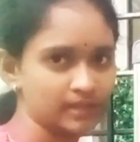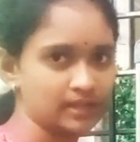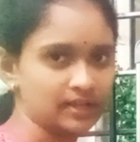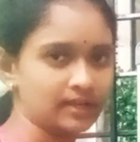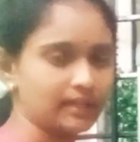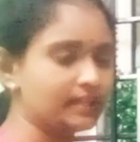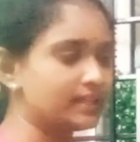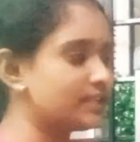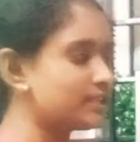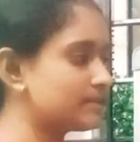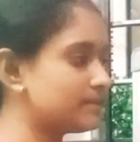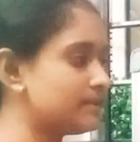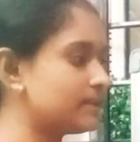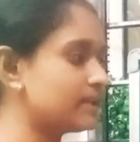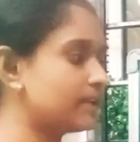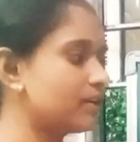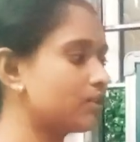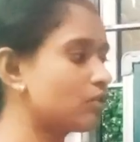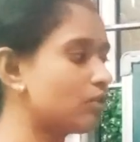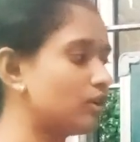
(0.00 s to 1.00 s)
like he is
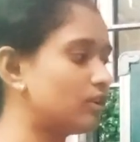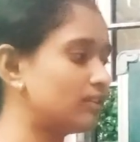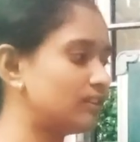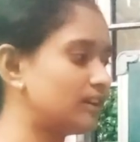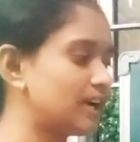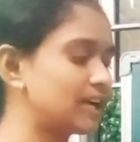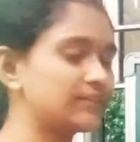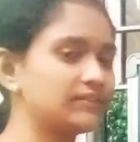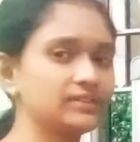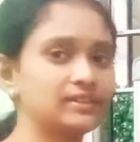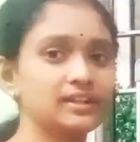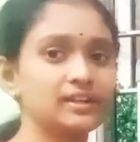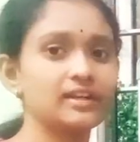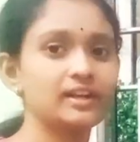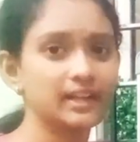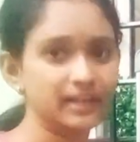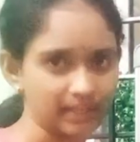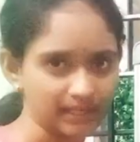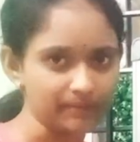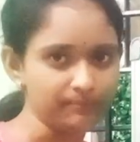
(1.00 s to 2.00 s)
making contact with the
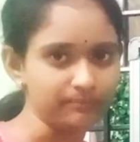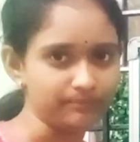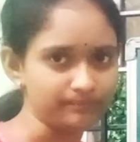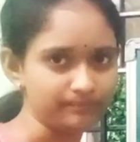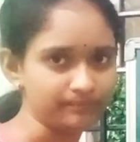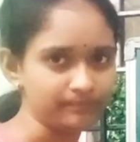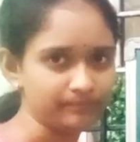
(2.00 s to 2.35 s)
crime.